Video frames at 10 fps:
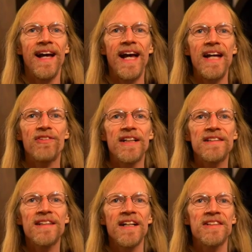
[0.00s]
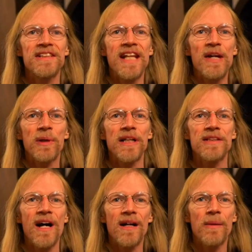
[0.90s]
Hey friends, today we're going
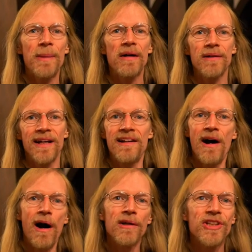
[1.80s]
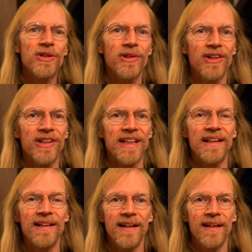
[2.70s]
to talk about an alto
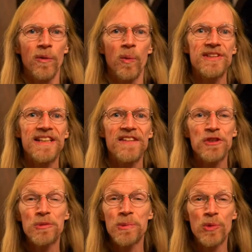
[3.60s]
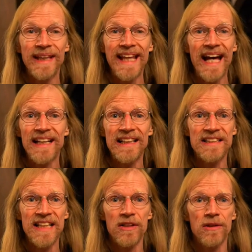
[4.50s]
gurdy. What's the difference between that and a
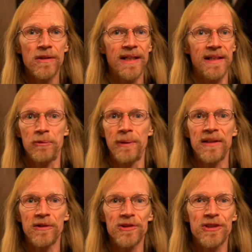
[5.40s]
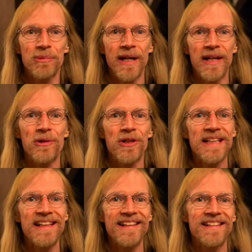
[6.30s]
tenor and then a regular soprano
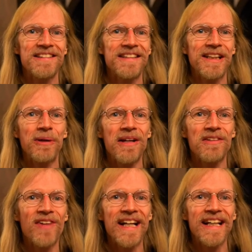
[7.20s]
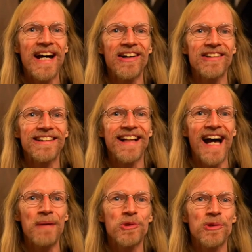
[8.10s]
gurdy? Stick around and find out.
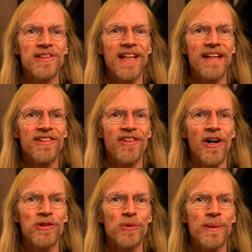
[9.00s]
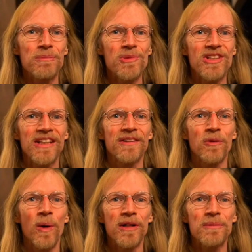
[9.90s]
I'm George Leverett of Altarwind Music.
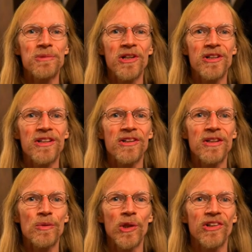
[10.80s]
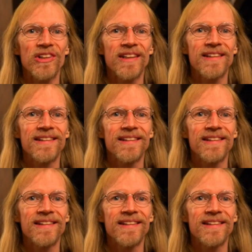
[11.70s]
Welcome to Hurdy Gurdy World.